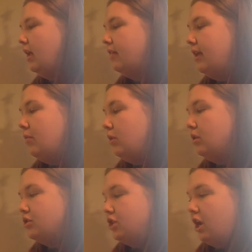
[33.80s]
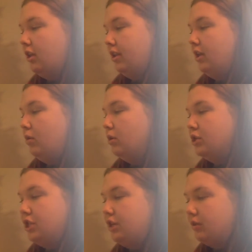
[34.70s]
They weren't jolly or
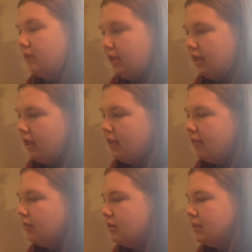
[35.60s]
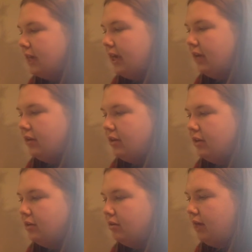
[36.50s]
cheery. They were tired
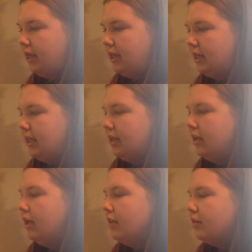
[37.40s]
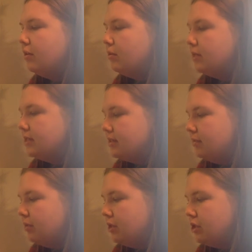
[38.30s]
and cranky. There was
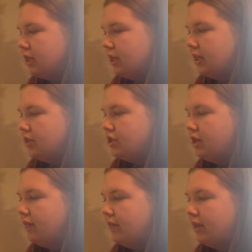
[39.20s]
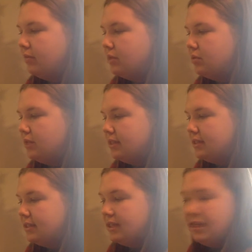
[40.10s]
some pushing and shoving between
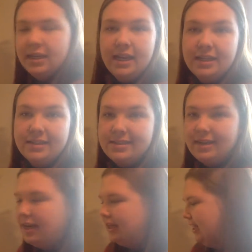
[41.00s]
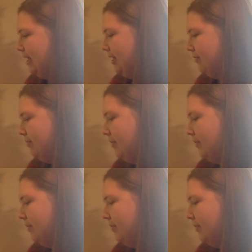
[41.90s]
Stinky and Stanky.